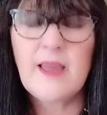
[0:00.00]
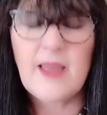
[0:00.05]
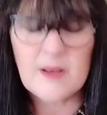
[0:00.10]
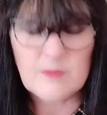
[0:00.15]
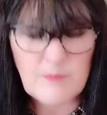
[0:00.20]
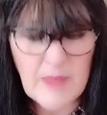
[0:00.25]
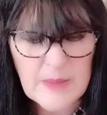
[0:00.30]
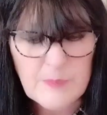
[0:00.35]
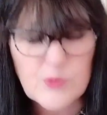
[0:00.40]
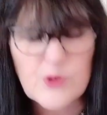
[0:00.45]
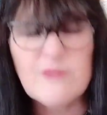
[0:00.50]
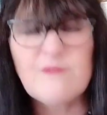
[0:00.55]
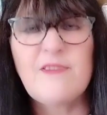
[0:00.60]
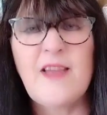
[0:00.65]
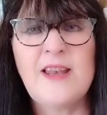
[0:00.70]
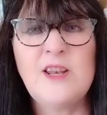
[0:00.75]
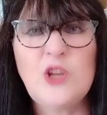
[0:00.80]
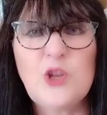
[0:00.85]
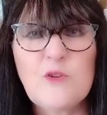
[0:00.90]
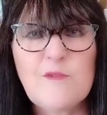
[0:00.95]
it may
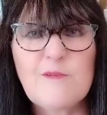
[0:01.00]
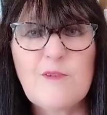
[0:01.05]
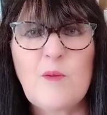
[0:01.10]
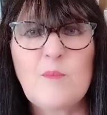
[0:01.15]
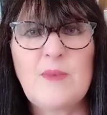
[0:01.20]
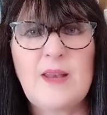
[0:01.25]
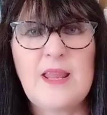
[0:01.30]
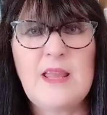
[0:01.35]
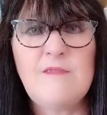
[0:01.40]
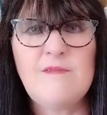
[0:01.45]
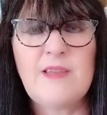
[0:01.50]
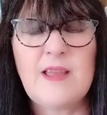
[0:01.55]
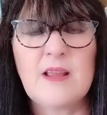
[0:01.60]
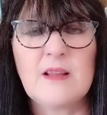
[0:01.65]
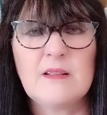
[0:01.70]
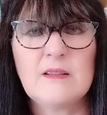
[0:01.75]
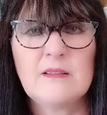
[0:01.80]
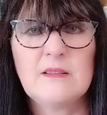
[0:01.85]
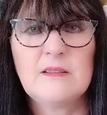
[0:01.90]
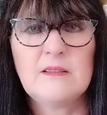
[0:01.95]
prevent you from
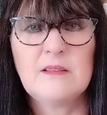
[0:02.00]
leaving.